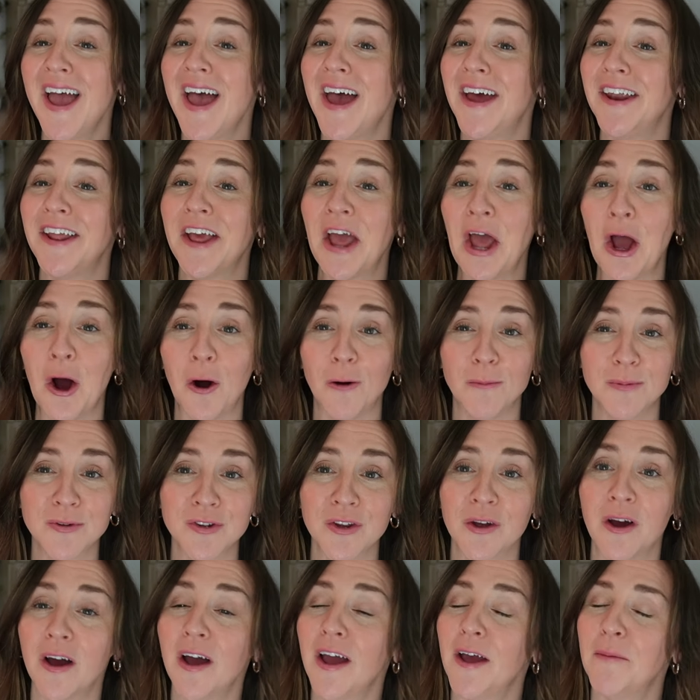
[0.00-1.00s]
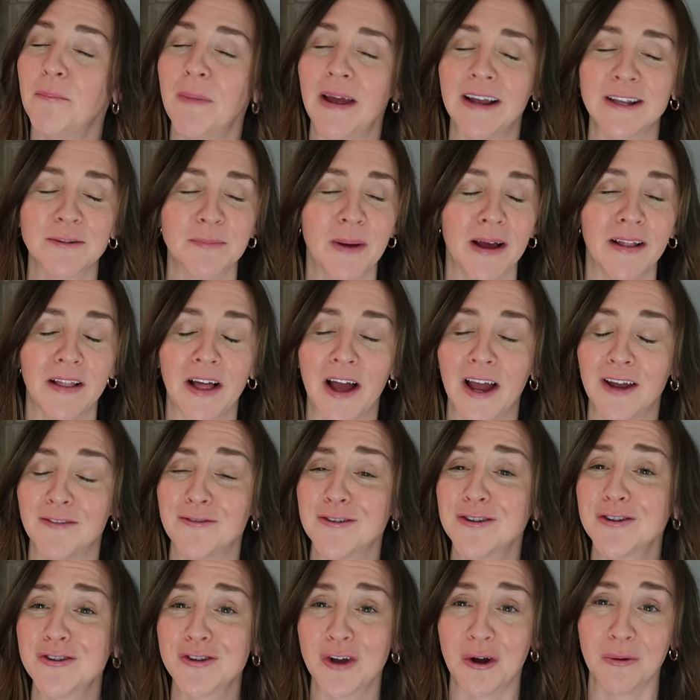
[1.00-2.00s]
and it helps and makes my
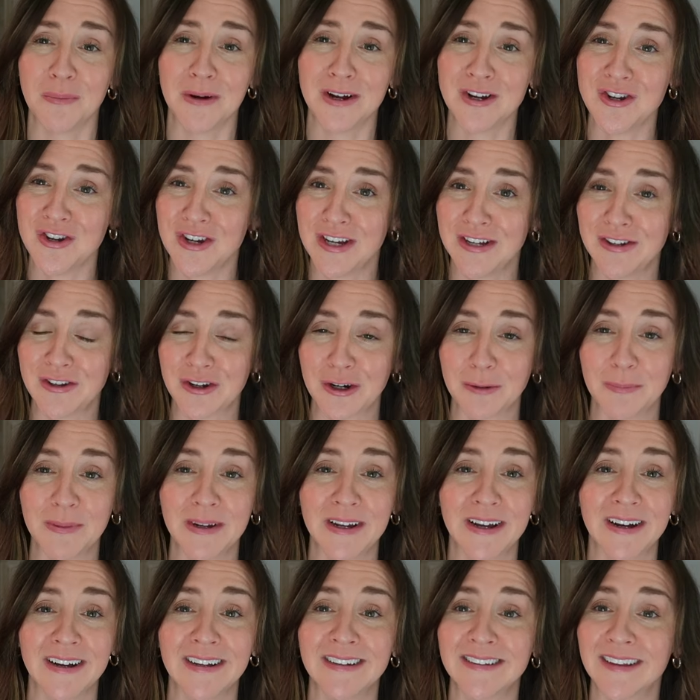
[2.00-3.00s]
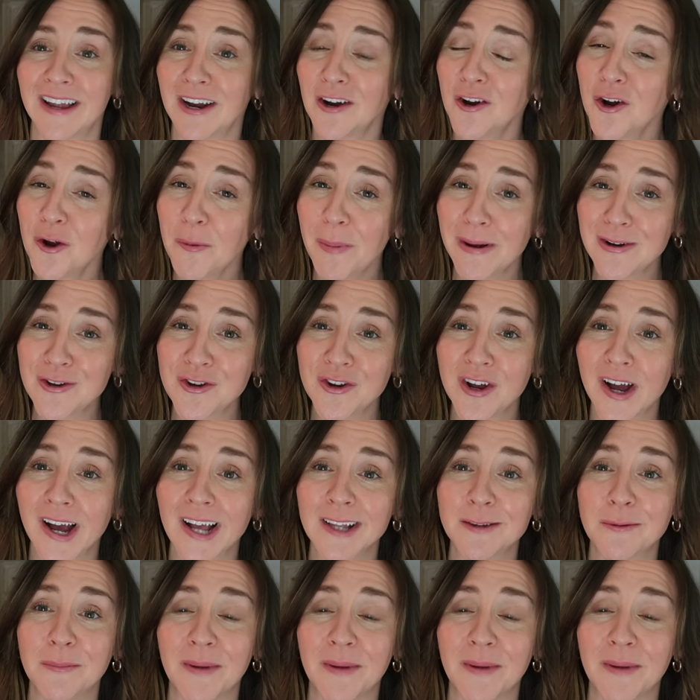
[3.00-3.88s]
life so much easier because I don't know about you guys,